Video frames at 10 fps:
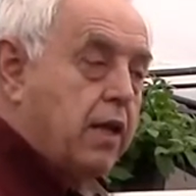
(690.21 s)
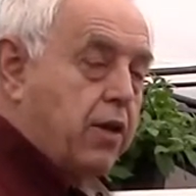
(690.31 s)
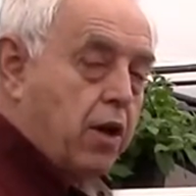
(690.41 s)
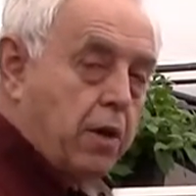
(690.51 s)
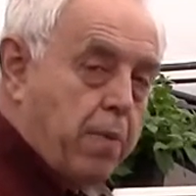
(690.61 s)

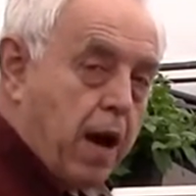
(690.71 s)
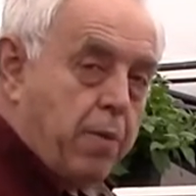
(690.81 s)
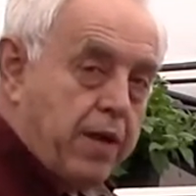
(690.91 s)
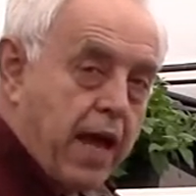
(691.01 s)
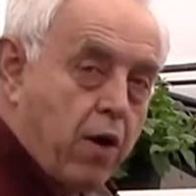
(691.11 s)
The only
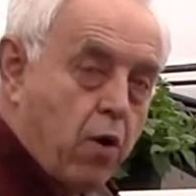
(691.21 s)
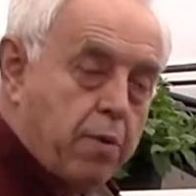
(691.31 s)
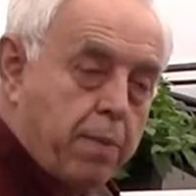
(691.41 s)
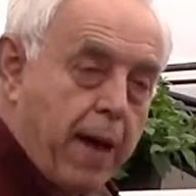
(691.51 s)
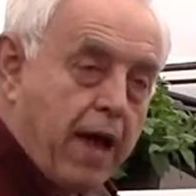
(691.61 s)
problem with the
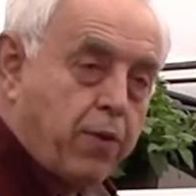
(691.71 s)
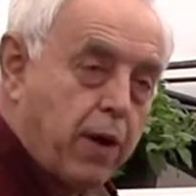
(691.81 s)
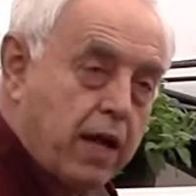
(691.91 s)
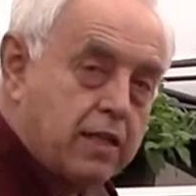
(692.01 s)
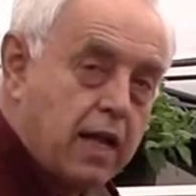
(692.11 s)
anaerobic
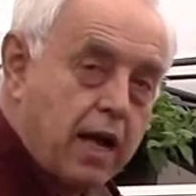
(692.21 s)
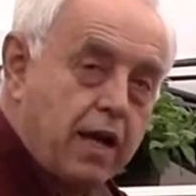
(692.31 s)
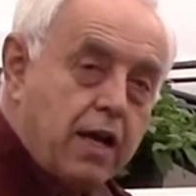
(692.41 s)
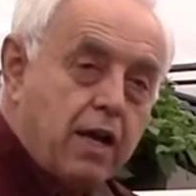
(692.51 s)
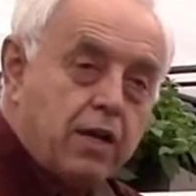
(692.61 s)
pathway, it's
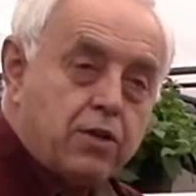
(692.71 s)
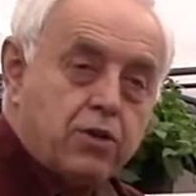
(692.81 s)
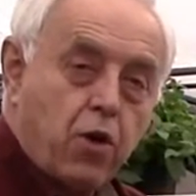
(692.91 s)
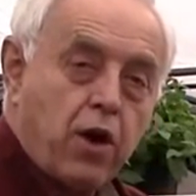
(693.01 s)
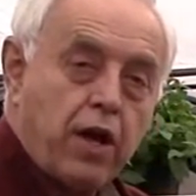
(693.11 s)
like
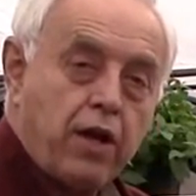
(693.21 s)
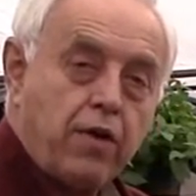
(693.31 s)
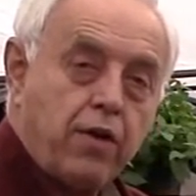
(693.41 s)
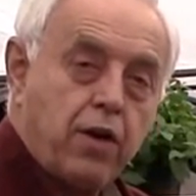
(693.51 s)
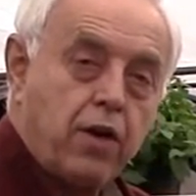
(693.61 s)

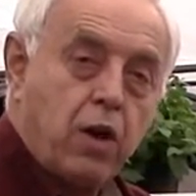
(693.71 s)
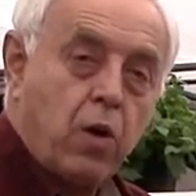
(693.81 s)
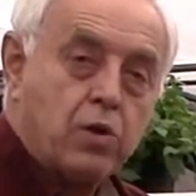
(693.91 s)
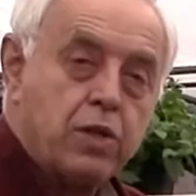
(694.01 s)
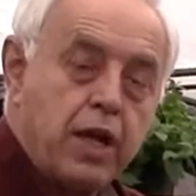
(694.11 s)
storing your
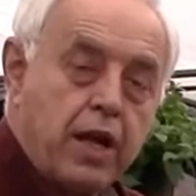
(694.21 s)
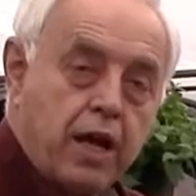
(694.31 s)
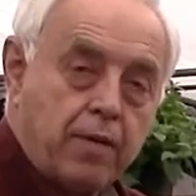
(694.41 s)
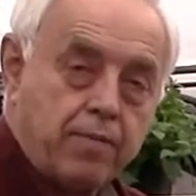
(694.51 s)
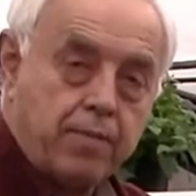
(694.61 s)
clothes in a